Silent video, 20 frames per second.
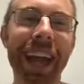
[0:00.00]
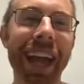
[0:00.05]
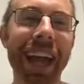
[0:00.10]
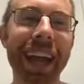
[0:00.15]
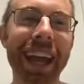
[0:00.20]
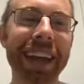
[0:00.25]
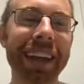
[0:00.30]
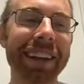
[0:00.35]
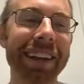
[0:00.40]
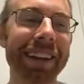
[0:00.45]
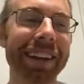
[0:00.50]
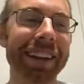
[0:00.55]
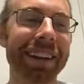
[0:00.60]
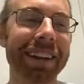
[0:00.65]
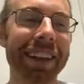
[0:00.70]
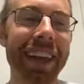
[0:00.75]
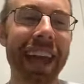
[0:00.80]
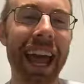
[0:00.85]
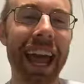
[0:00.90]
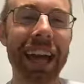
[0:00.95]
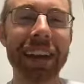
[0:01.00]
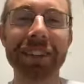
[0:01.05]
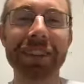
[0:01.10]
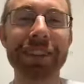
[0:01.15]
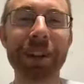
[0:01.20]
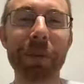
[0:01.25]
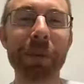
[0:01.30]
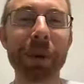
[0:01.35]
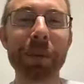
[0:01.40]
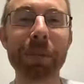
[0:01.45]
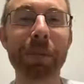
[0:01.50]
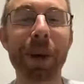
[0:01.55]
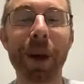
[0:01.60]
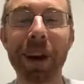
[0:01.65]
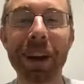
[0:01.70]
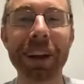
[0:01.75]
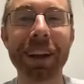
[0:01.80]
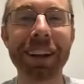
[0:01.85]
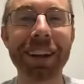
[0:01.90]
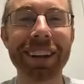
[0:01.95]
and someone
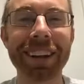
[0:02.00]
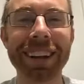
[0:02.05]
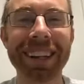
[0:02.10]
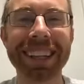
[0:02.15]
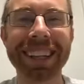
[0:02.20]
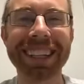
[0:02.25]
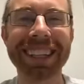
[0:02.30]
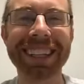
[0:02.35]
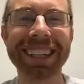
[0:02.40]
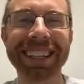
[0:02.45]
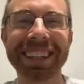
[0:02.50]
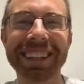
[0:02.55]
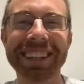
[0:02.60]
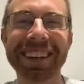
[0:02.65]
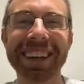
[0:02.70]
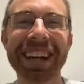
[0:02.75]
bought it.